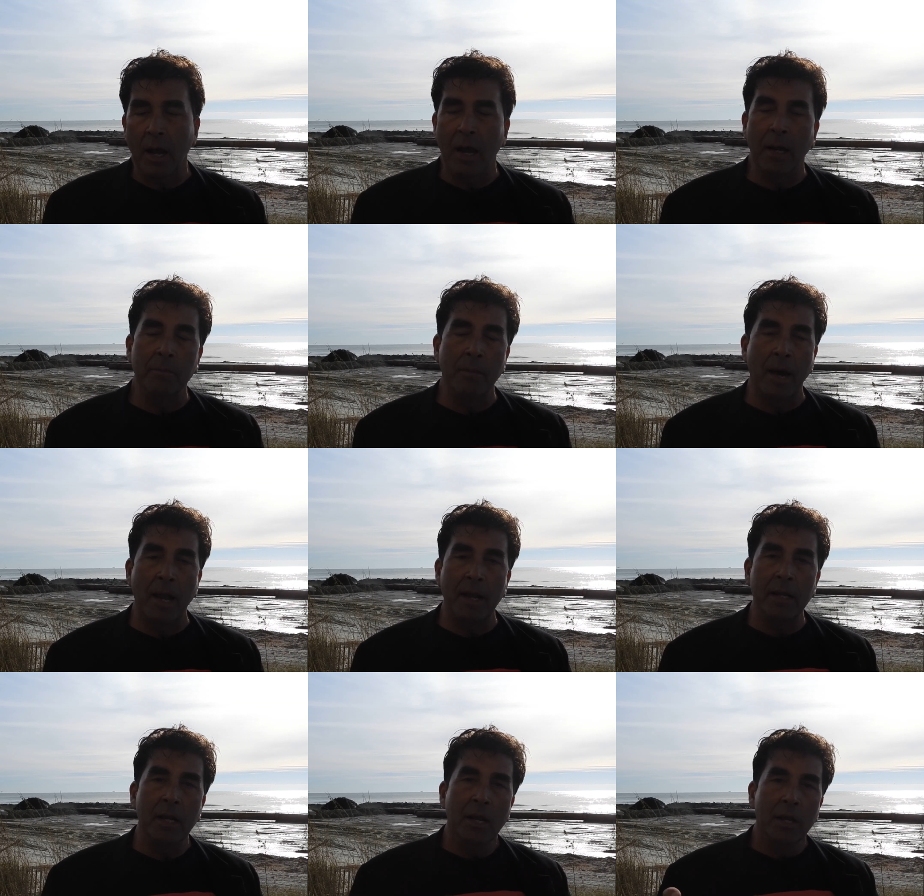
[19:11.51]
On
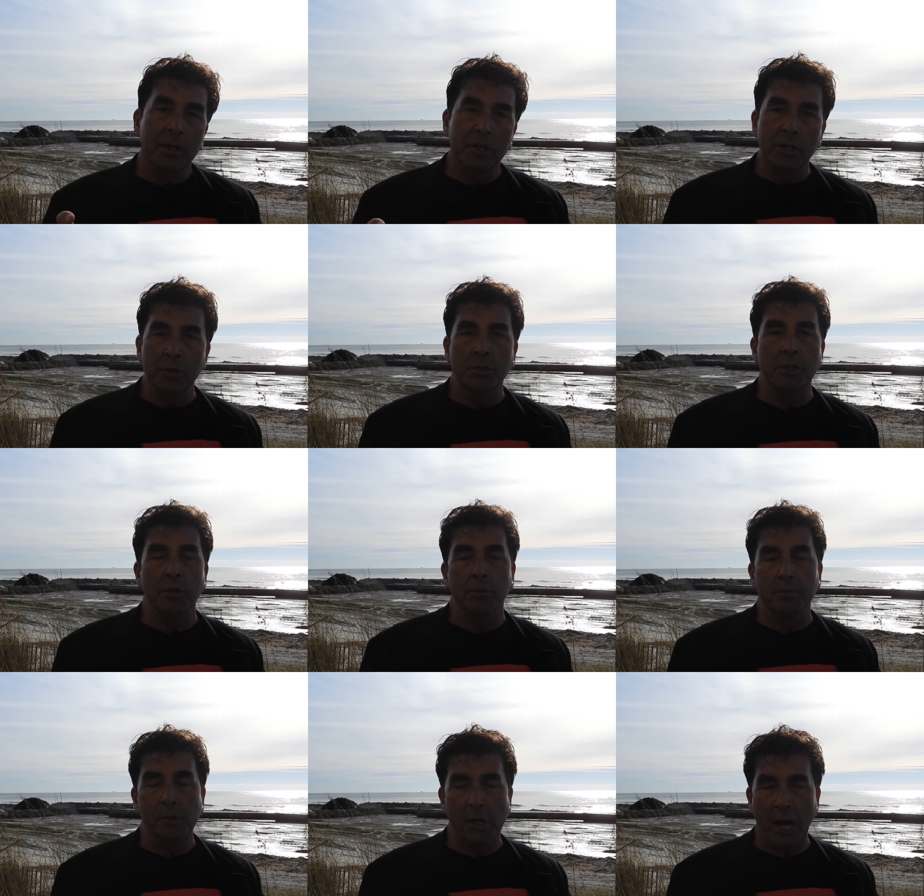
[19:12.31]
my
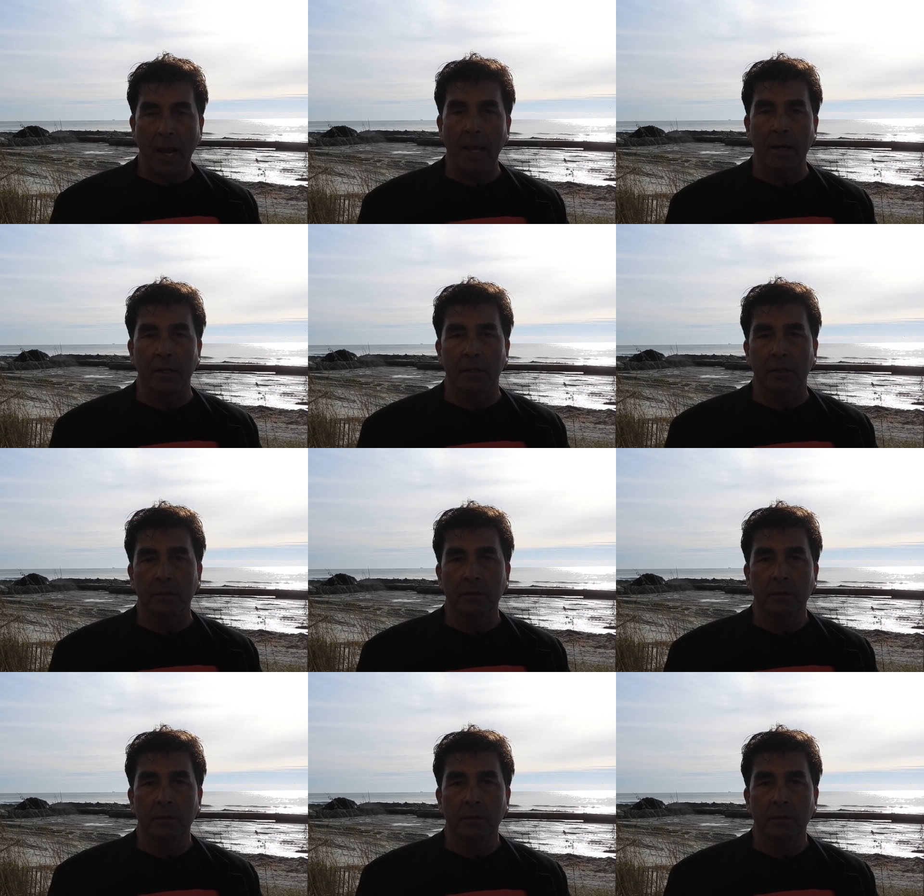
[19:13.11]
YouTube channel,